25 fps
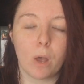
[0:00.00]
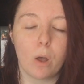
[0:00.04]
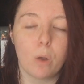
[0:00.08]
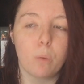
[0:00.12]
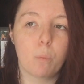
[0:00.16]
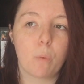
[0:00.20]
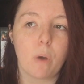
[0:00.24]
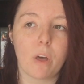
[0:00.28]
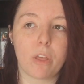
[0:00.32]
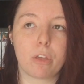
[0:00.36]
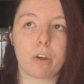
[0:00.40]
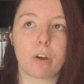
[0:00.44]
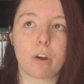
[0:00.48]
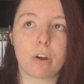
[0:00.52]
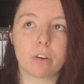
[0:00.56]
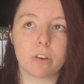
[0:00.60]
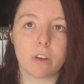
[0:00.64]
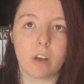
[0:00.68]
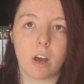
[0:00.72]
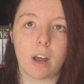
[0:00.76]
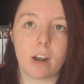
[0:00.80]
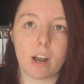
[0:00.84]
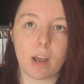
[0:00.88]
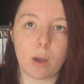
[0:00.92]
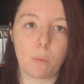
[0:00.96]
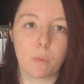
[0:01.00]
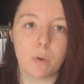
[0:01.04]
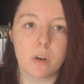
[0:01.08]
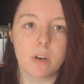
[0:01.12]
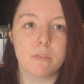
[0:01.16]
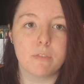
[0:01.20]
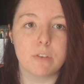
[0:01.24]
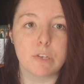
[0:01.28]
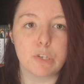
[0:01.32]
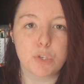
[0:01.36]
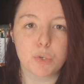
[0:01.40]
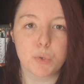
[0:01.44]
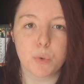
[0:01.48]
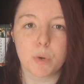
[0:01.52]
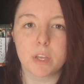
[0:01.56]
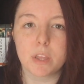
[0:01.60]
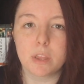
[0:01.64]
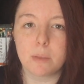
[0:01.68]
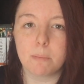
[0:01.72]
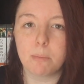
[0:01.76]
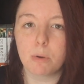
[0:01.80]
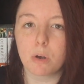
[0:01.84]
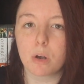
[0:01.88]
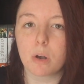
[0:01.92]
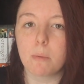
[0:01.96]
on whether or not I would have
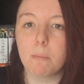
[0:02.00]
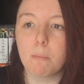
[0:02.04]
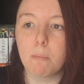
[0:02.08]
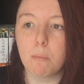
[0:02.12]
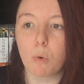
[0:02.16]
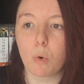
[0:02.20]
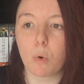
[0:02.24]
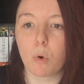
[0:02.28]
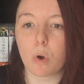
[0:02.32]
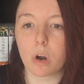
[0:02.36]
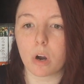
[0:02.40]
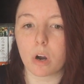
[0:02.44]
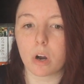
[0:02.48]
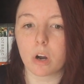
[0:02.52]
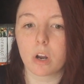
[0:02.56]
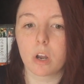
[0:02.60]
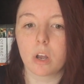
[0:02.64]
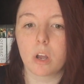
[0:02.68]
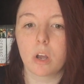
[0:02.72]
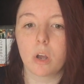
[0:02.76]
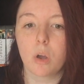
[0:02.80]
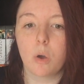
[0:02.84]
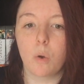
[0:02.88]
enjoyed the book more